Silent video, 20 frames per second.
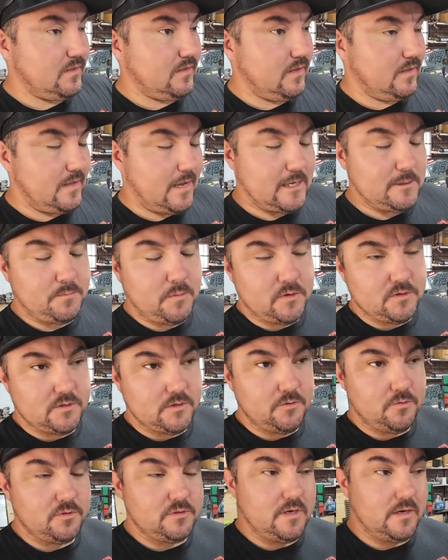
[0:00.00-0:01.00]
the last
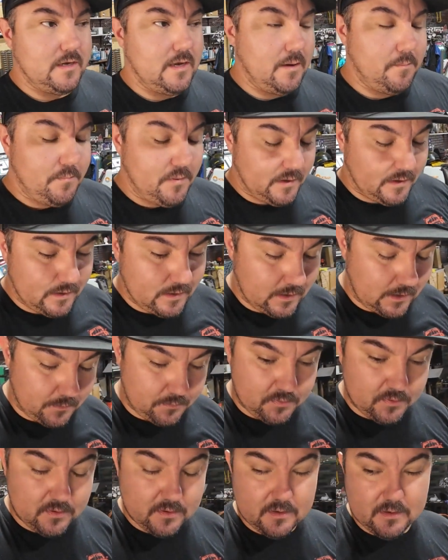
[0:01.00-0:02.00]
person who was going to come pick it up